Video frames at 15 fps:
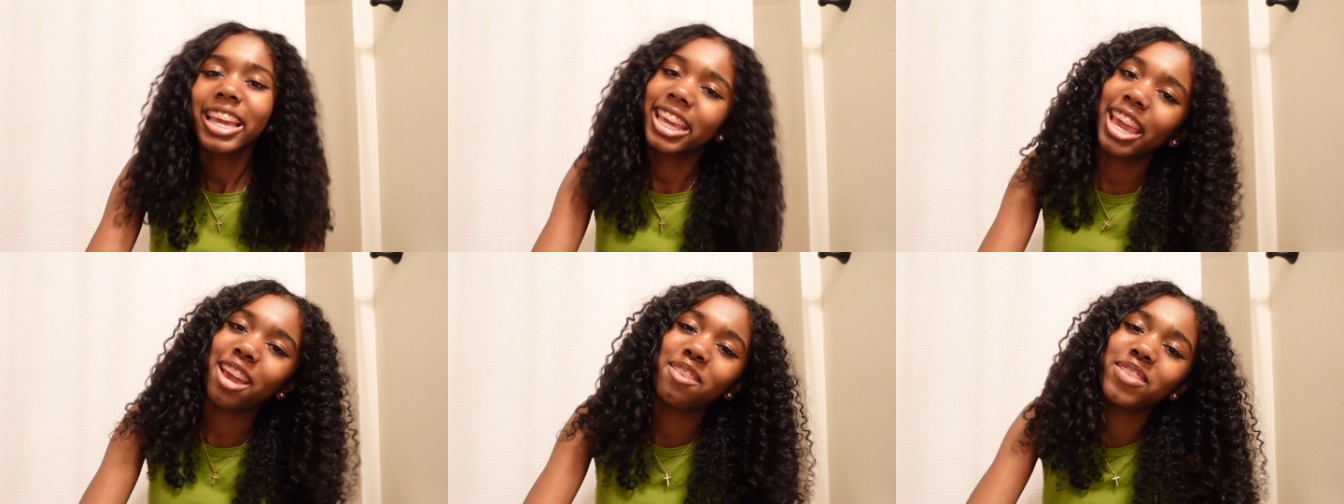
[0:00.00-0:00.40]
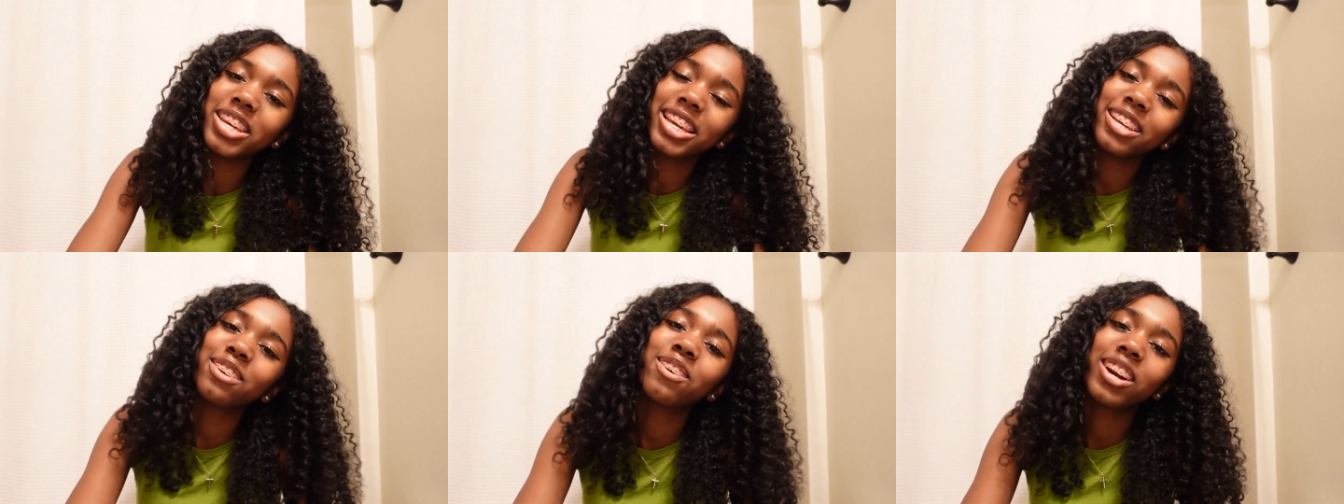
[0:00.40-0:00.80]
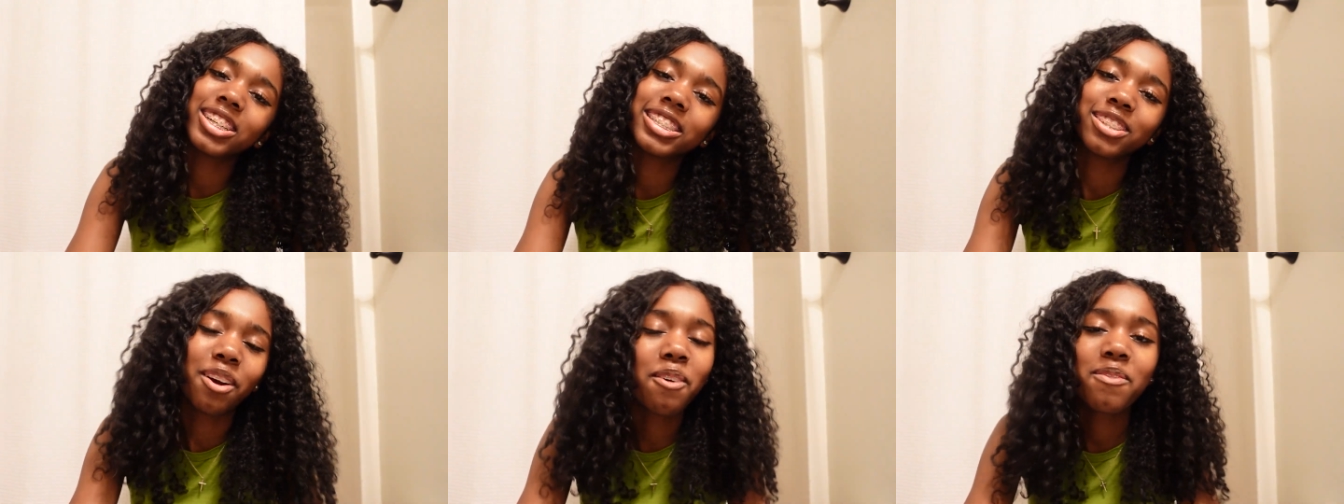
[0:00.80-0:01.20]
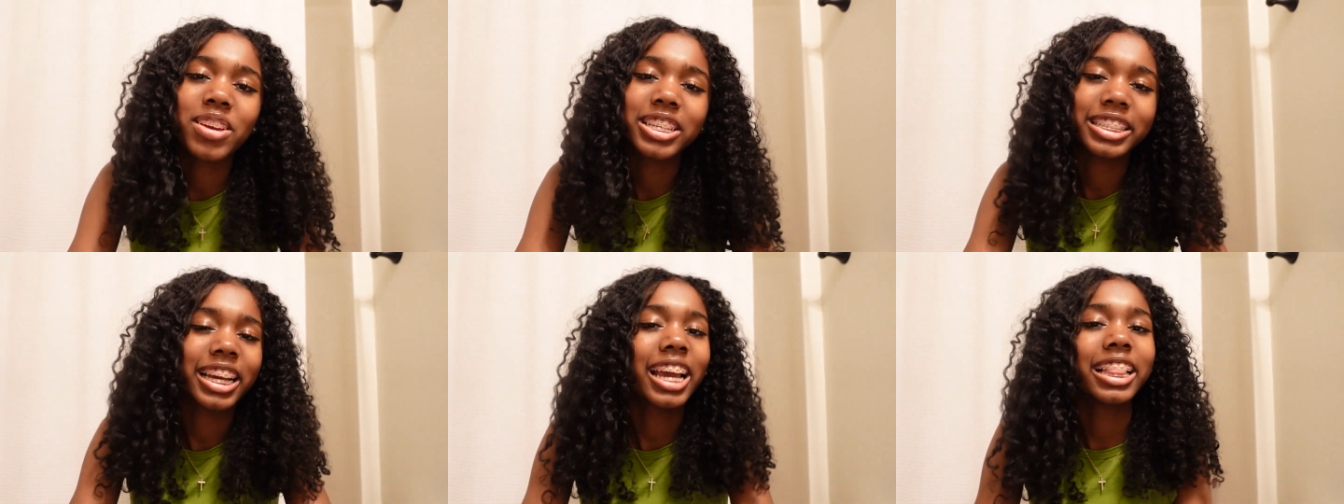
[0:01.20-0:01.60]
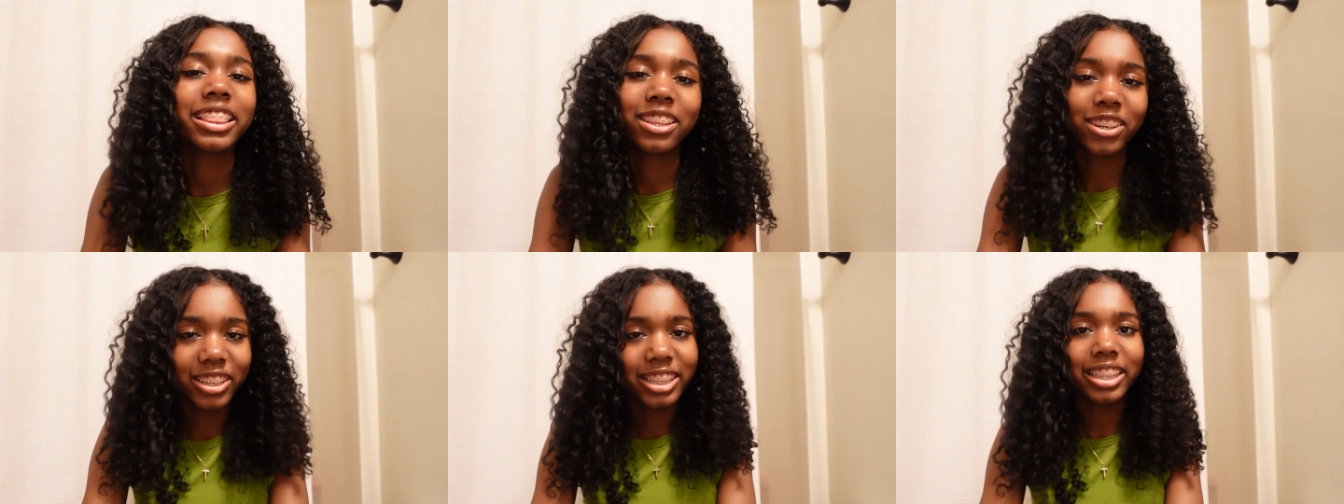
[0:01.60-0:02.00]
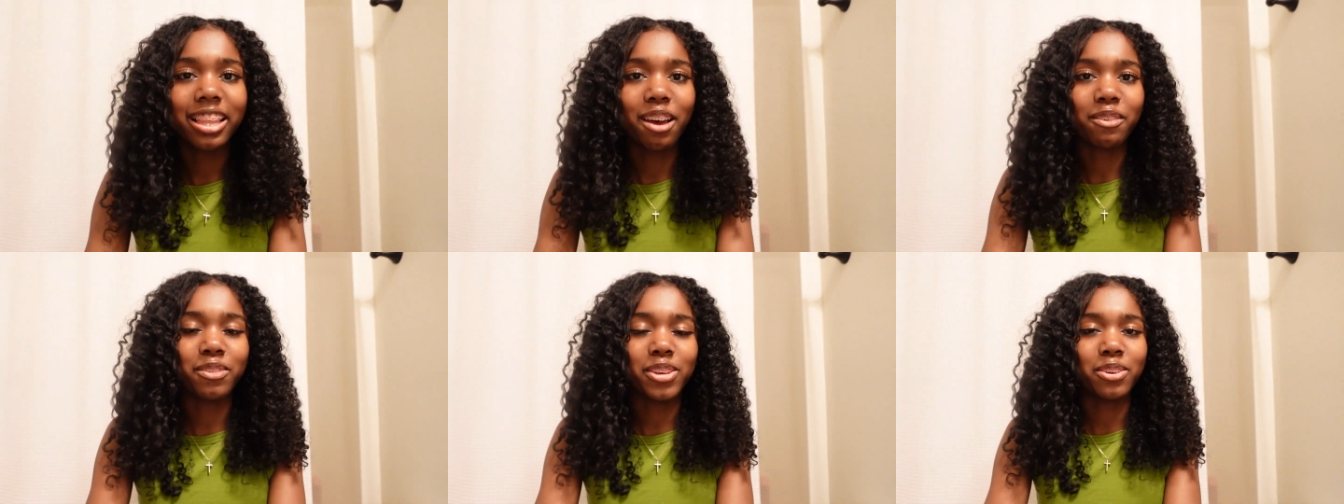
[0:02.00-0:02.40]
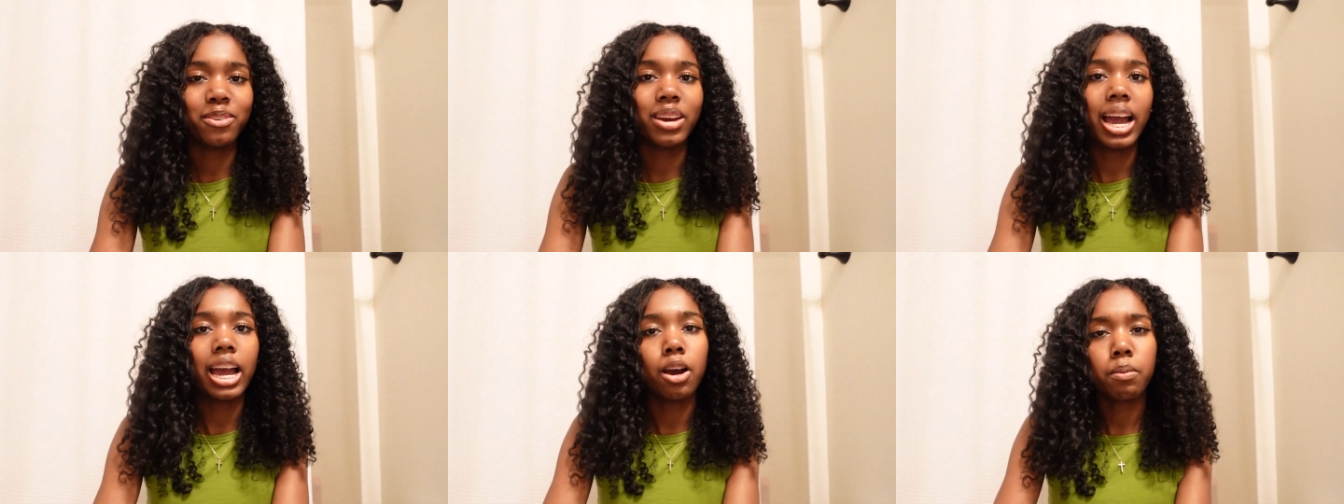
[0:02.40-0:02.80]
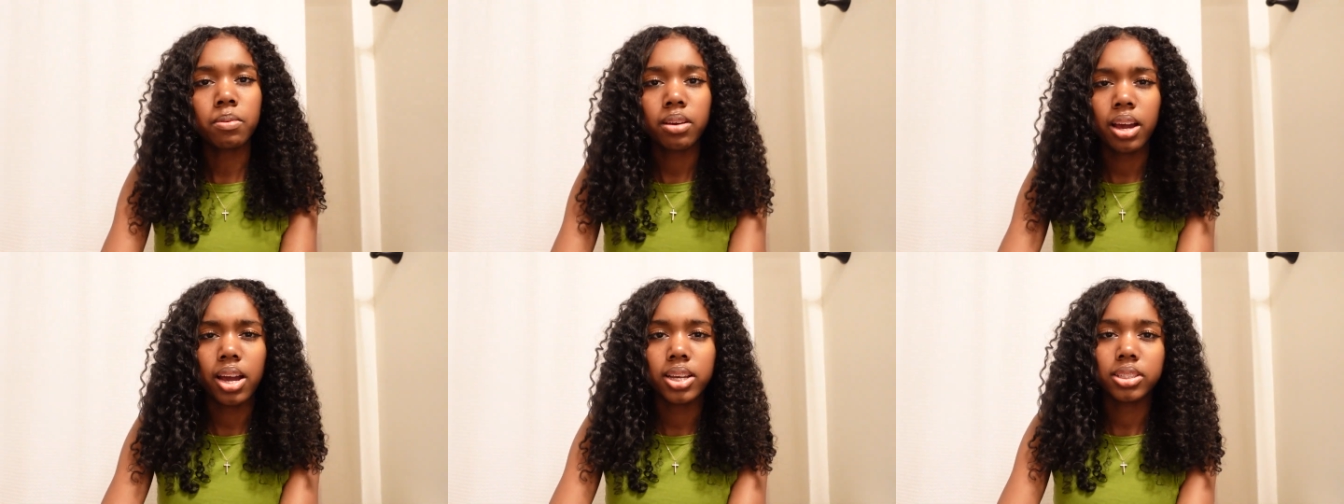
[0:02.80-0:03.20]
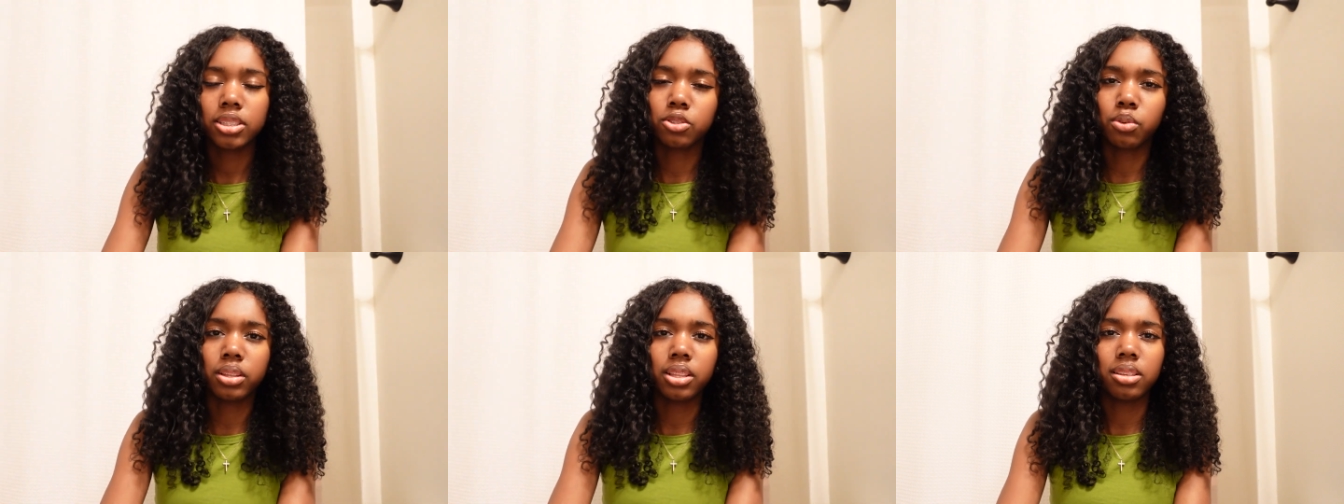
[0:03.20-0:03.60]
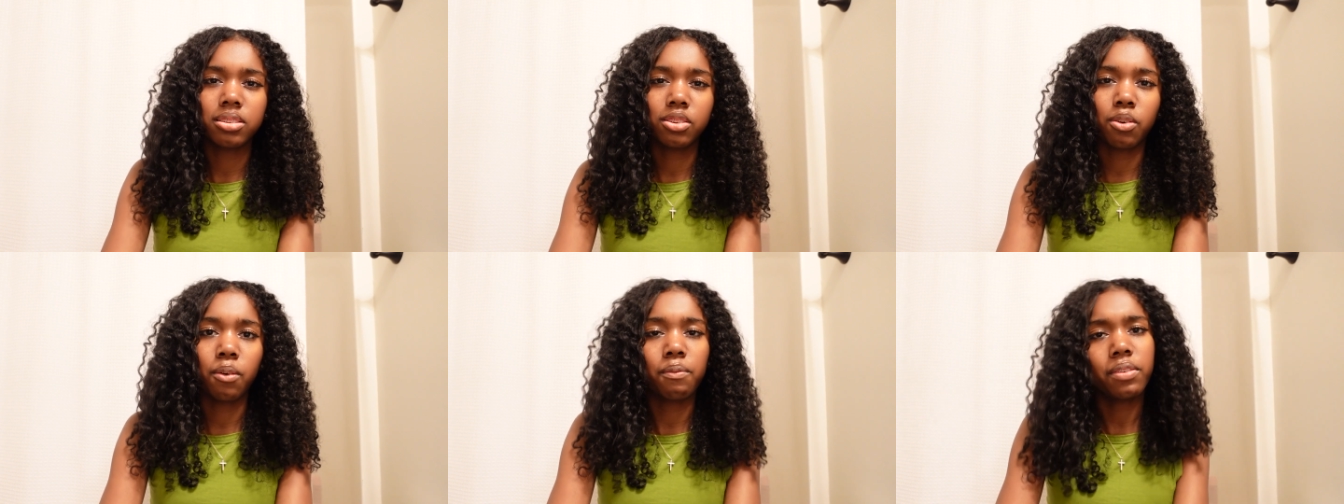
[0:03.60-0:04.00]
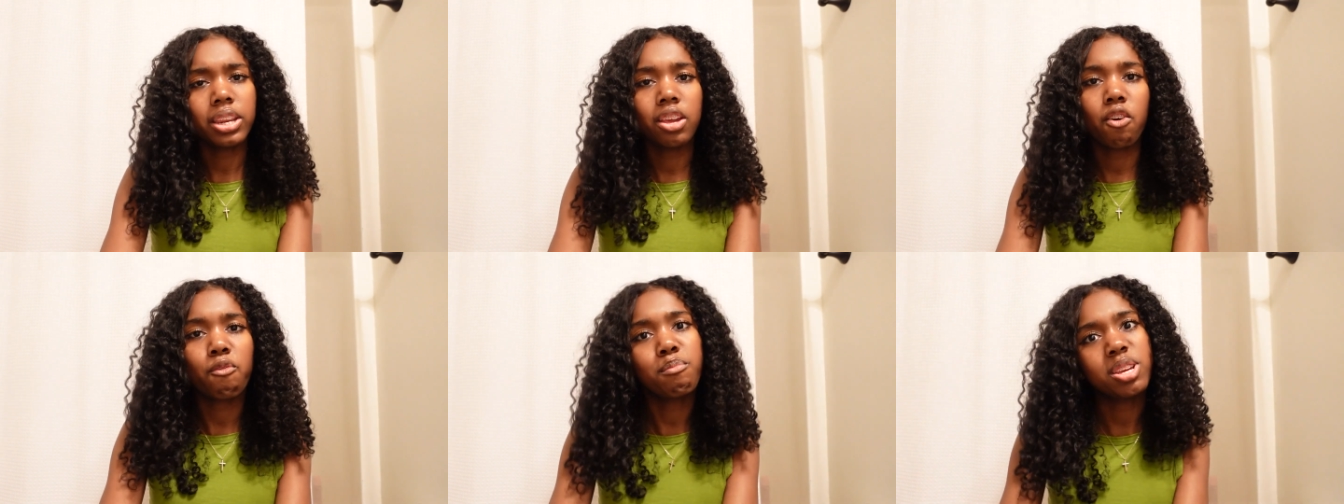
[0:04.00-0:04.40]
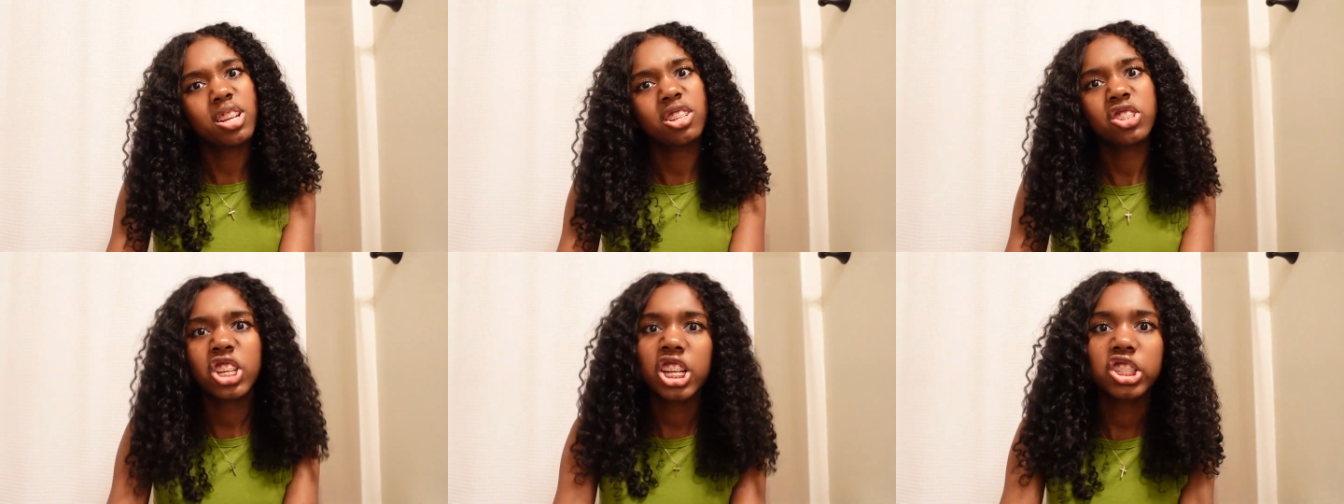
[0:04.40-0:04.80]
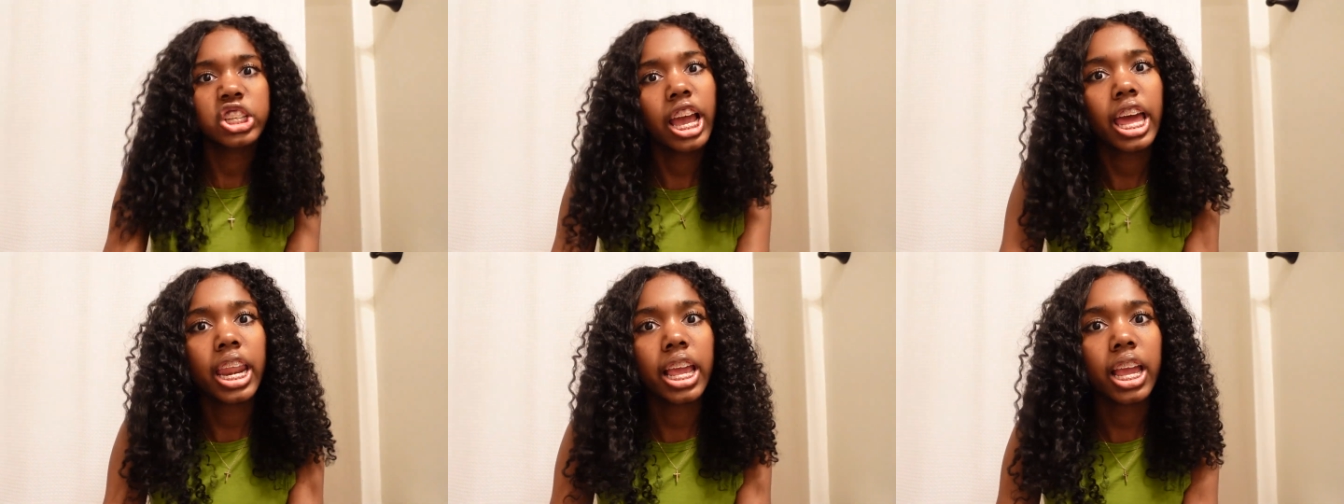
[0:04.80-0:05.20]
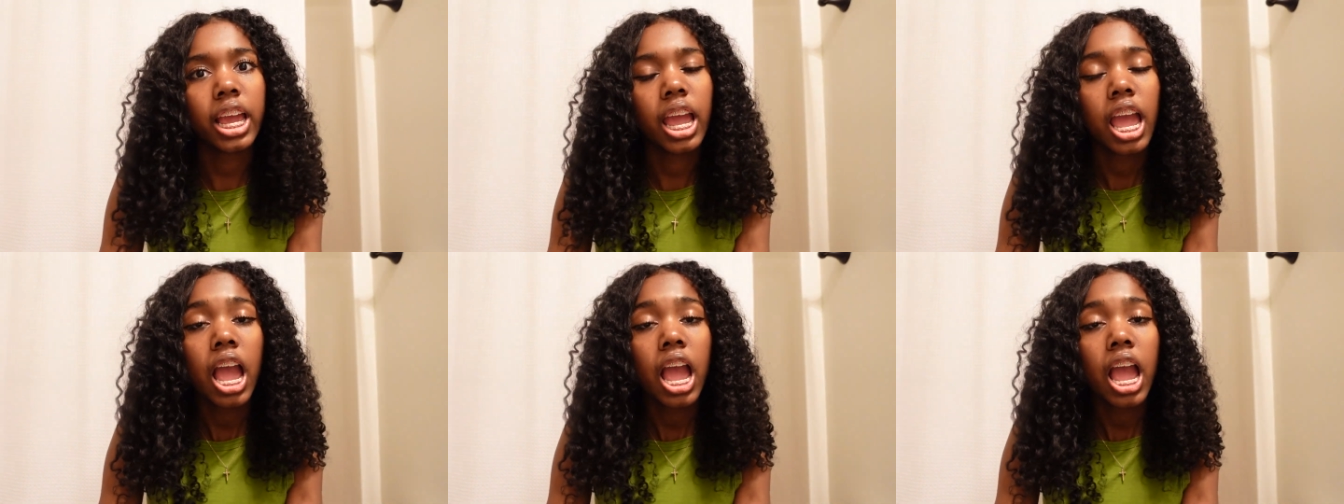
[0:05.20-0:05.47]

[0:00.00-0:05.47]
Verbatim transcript: Cammy, you are so amazing. I literally love you. I hope you guys enjoyed this little video of me chit-chatting.